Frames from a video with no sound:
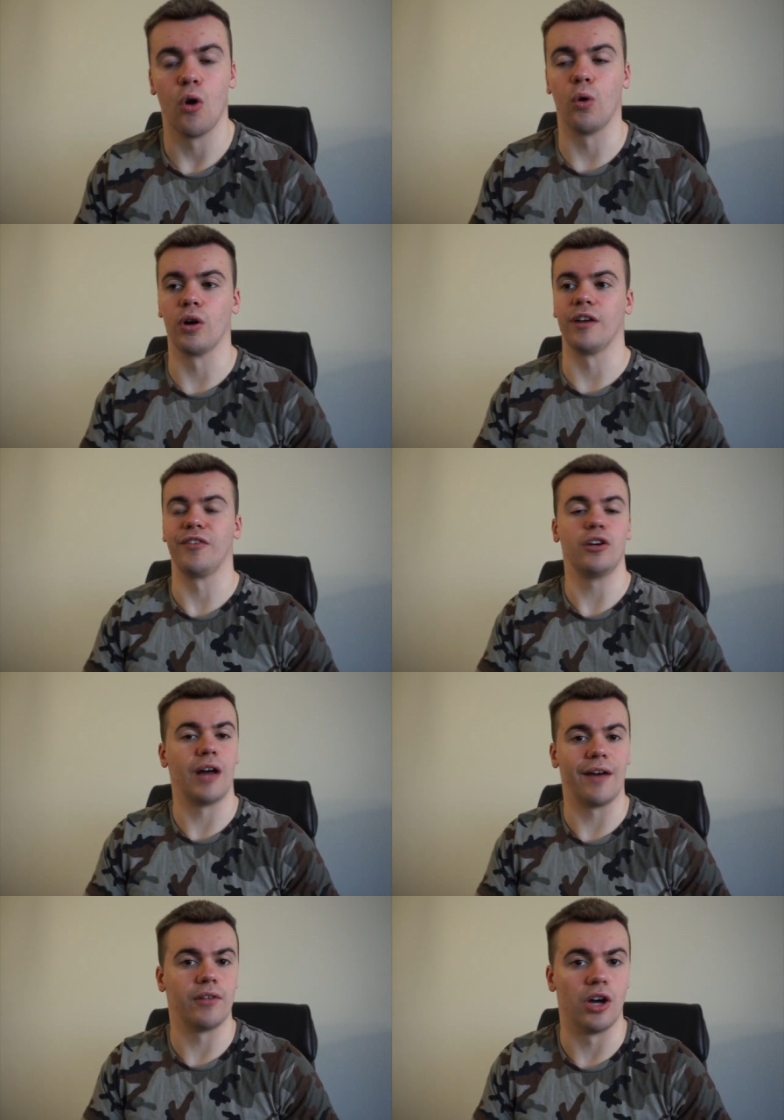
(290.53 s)
or if you don't
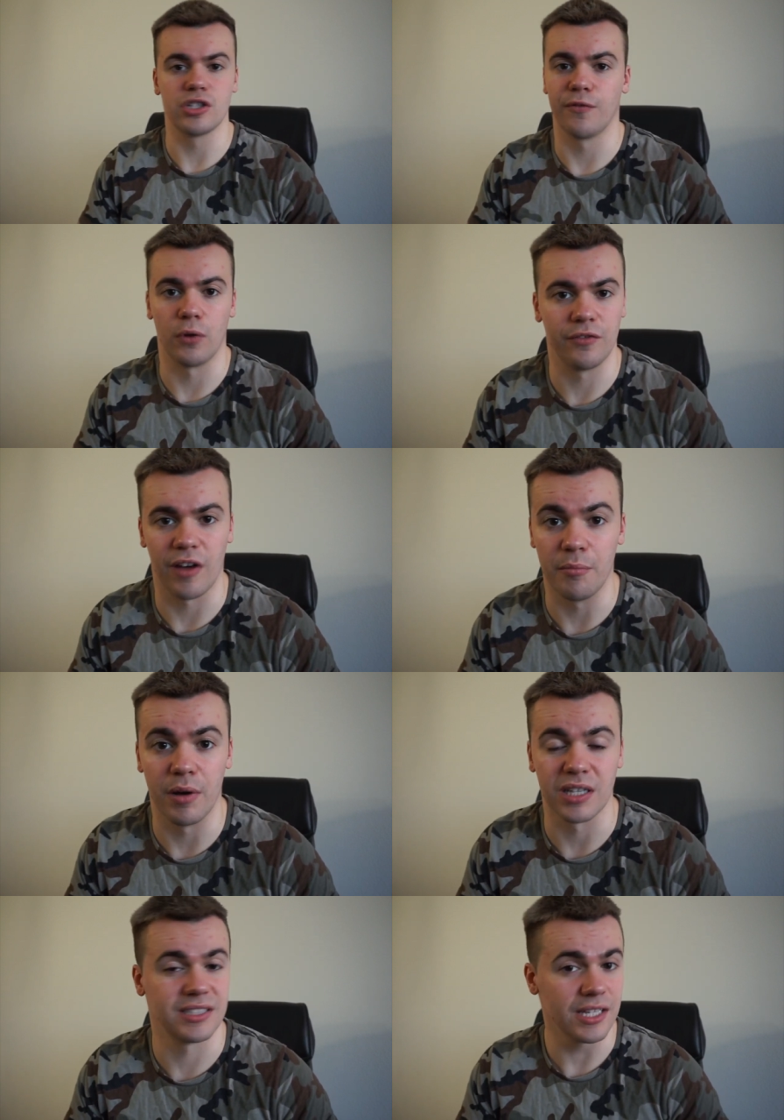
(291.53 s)
have the 145
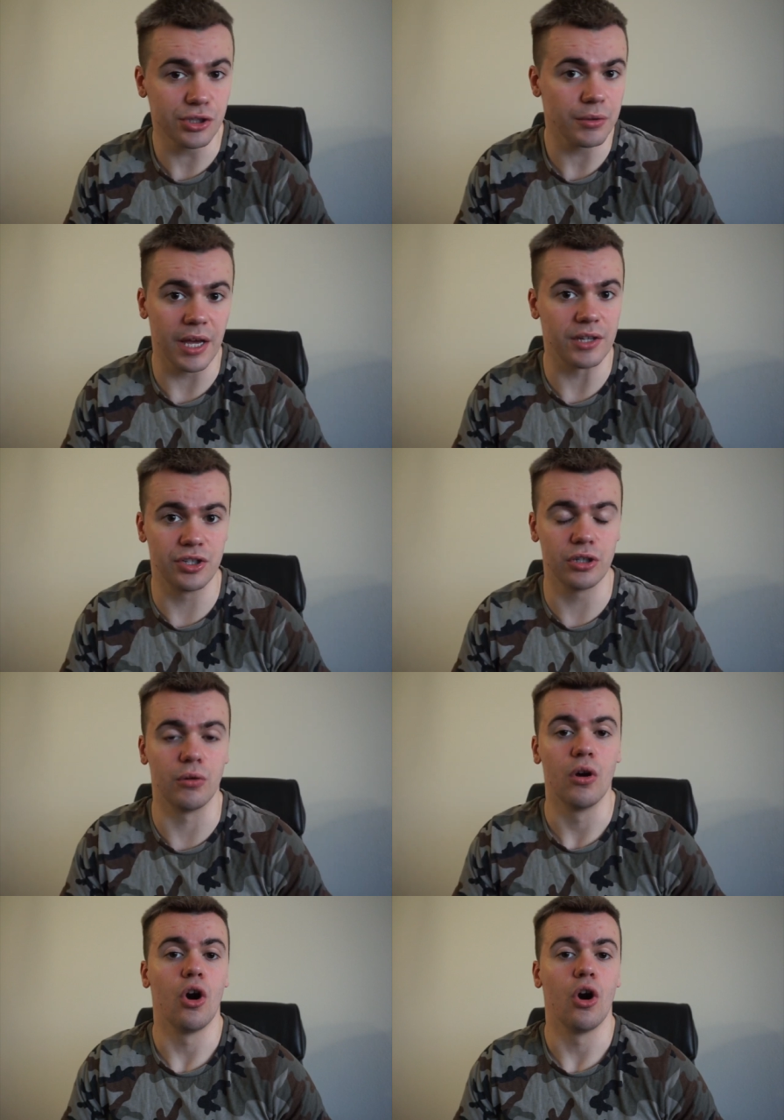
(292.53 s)
bucks, that's okay too.